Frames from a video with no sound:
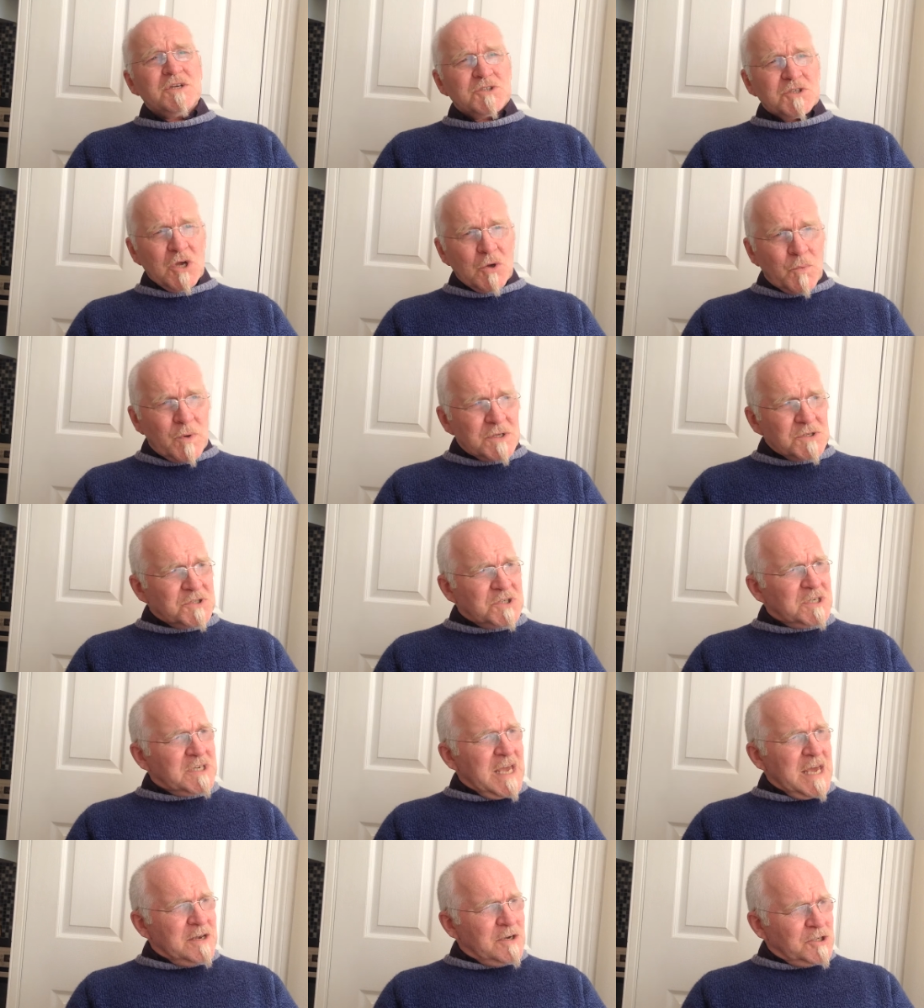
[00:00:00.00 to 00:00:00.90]
So, once
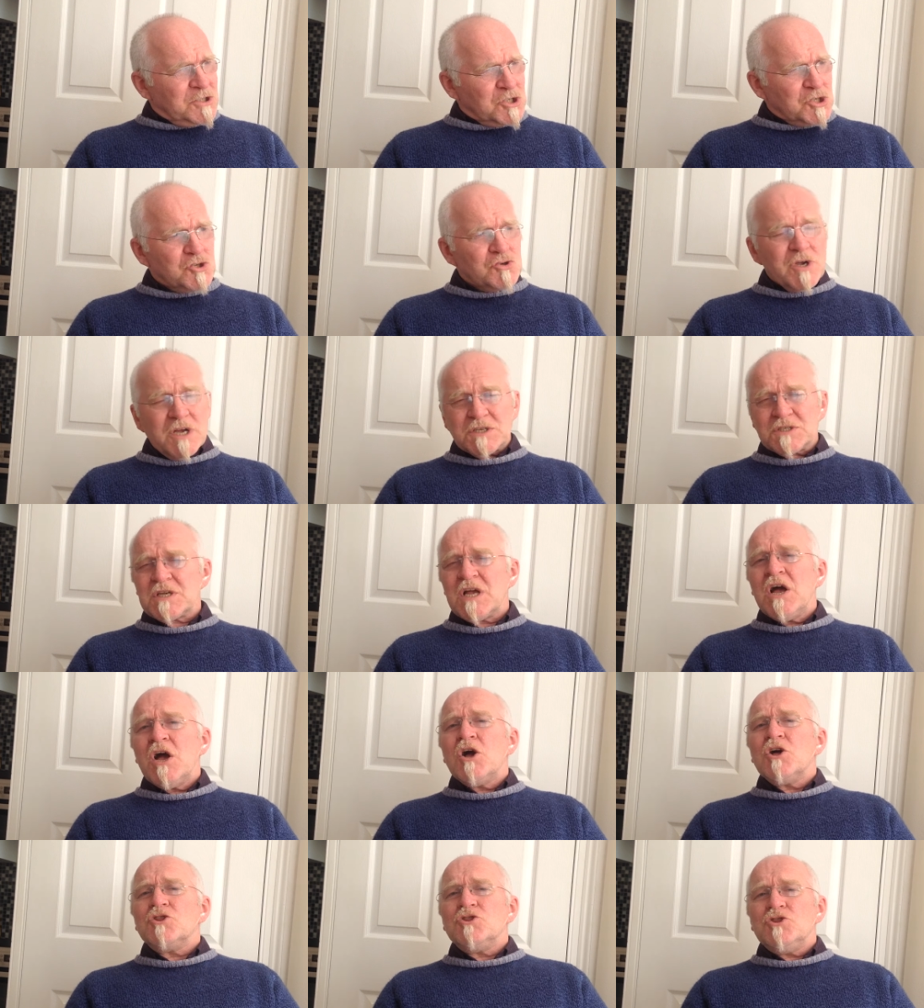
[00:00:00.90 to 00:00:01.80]
again, I stress
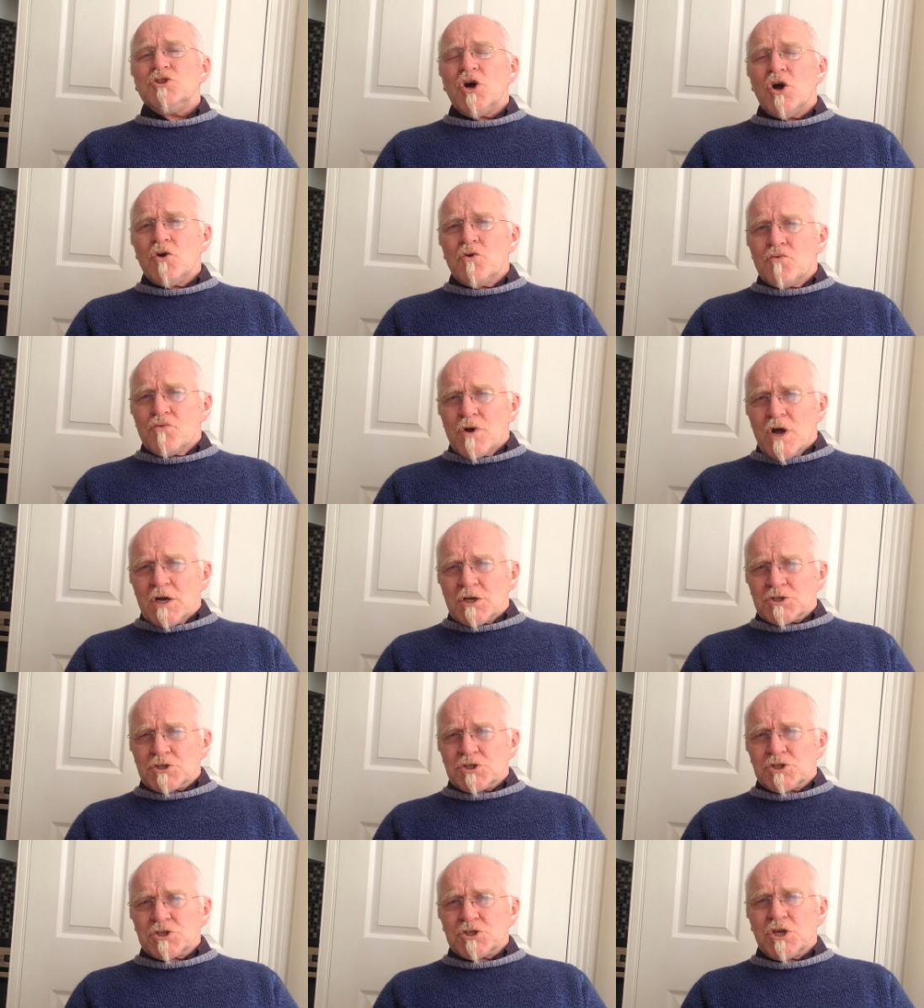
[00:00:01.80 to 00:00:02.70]
no
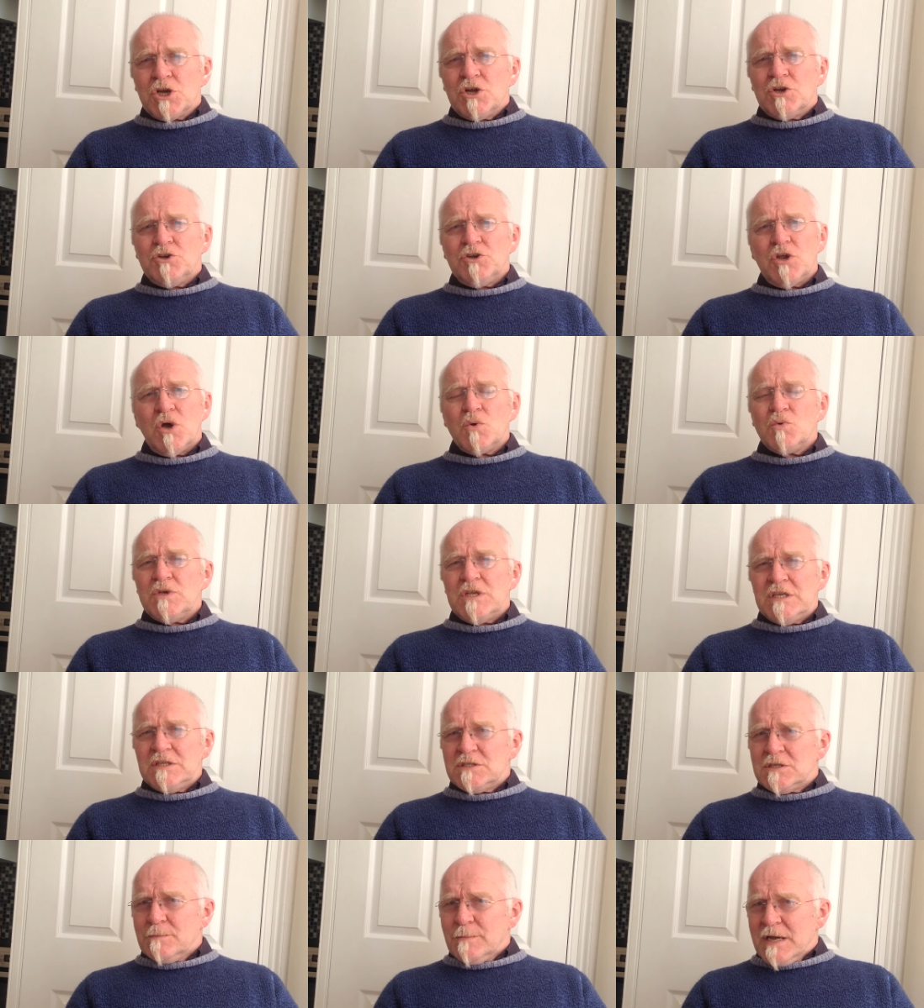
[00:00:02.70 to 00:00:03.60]
rush, no
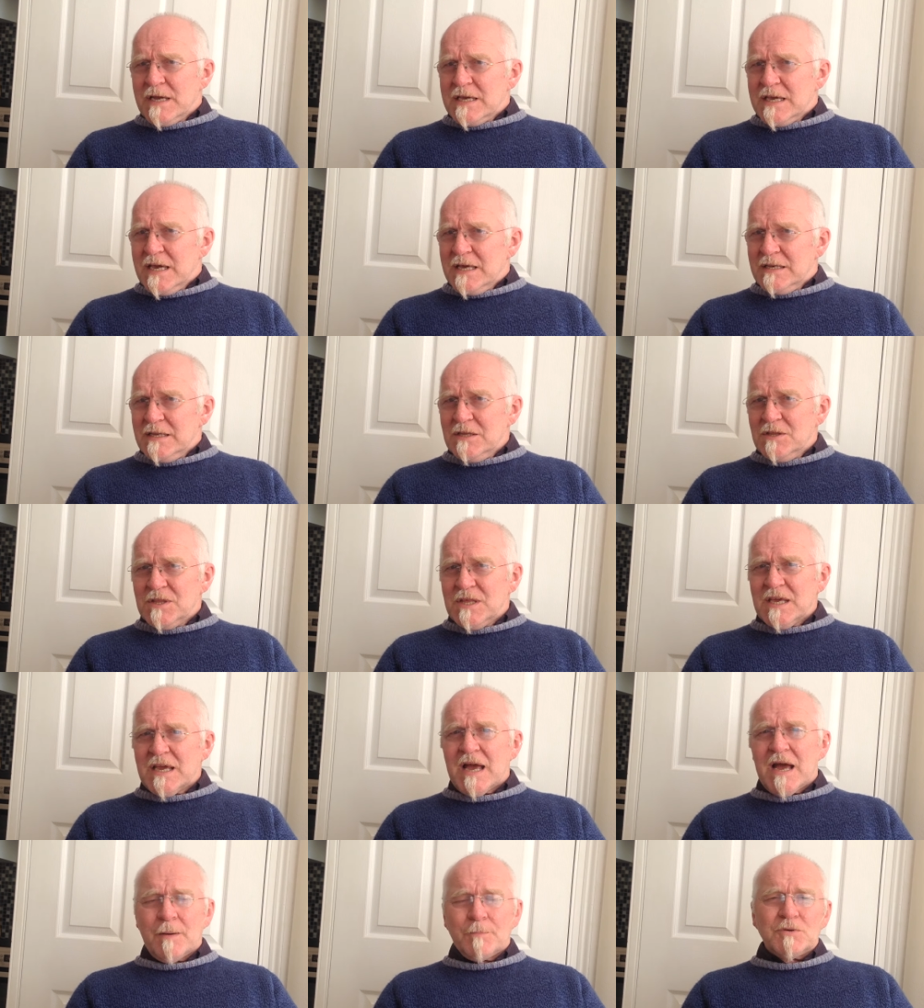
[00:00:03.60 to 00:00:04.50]
need to make
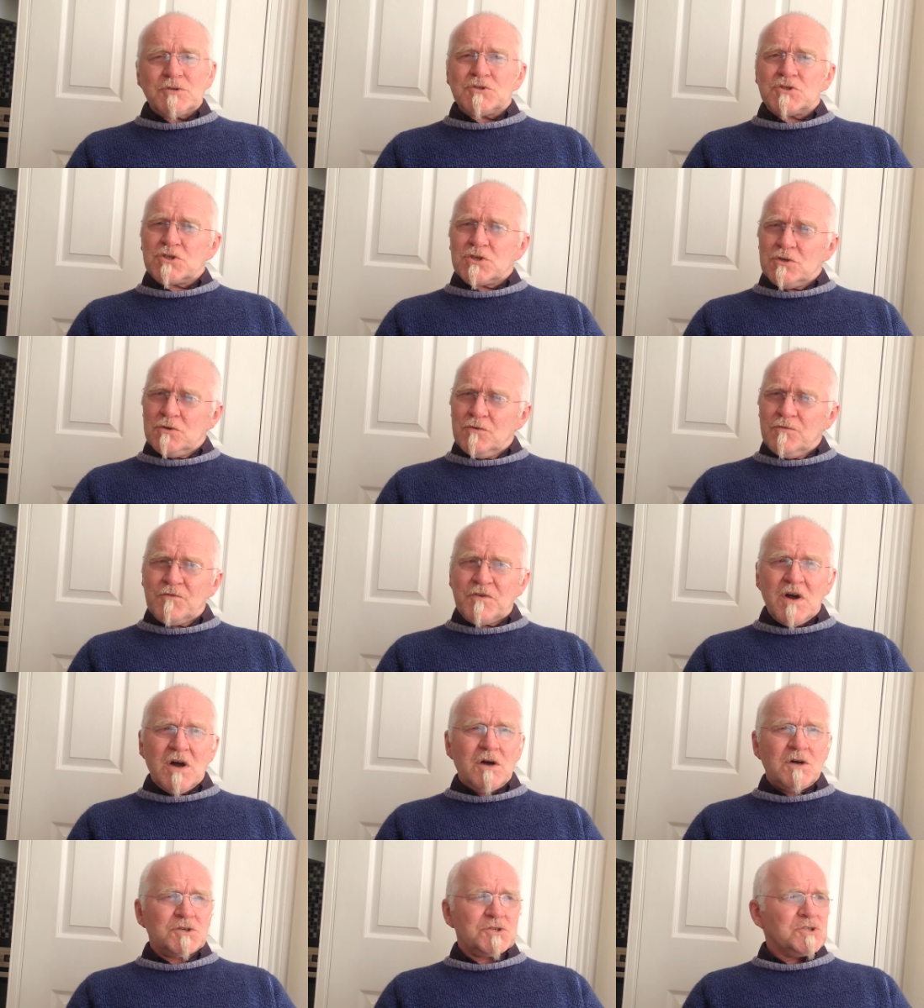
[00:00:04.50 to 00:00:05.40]
anything happen too
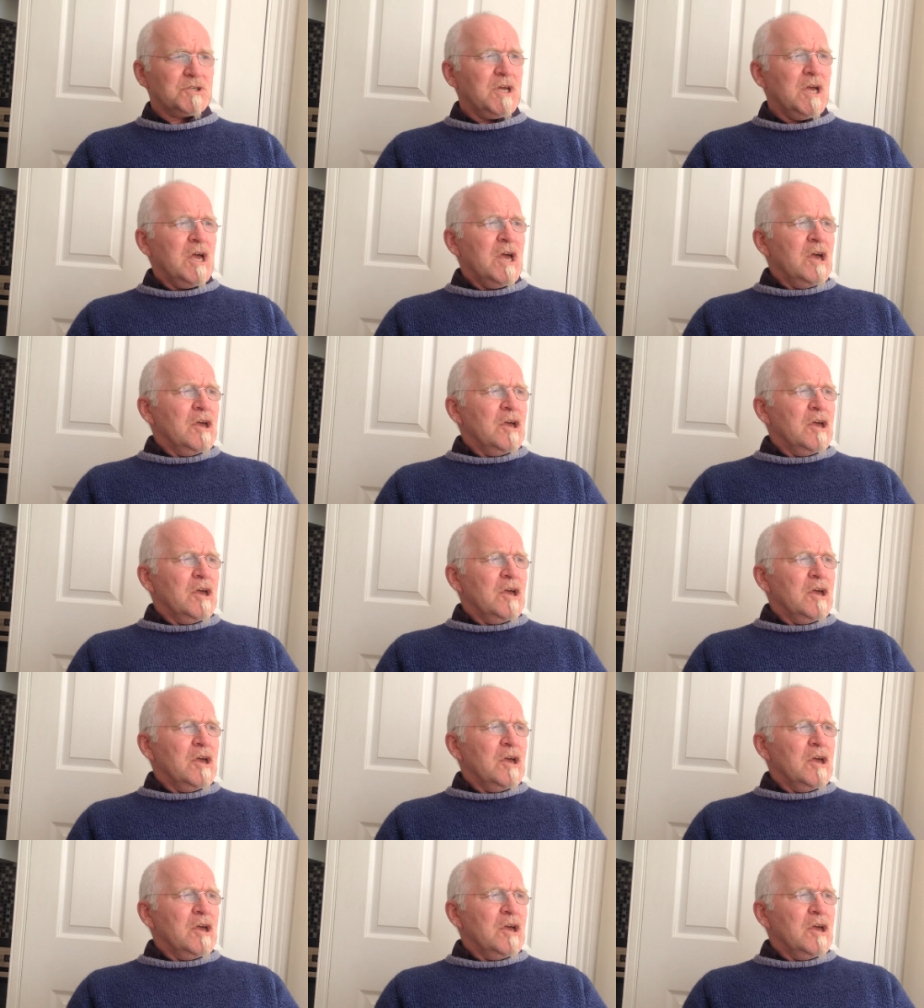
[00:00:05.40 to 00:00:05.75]
fast.